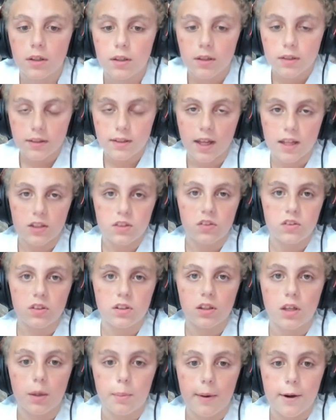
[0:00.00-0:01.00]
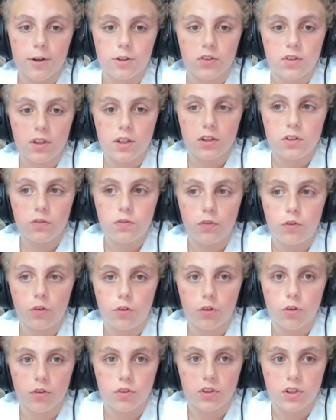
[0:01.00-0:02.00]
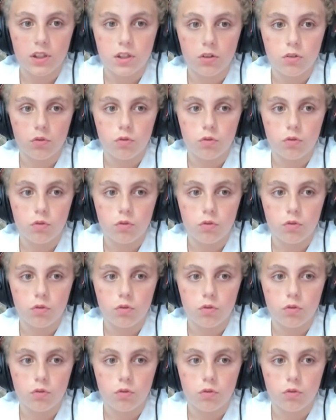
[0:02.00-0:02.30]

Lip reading: that's about it for the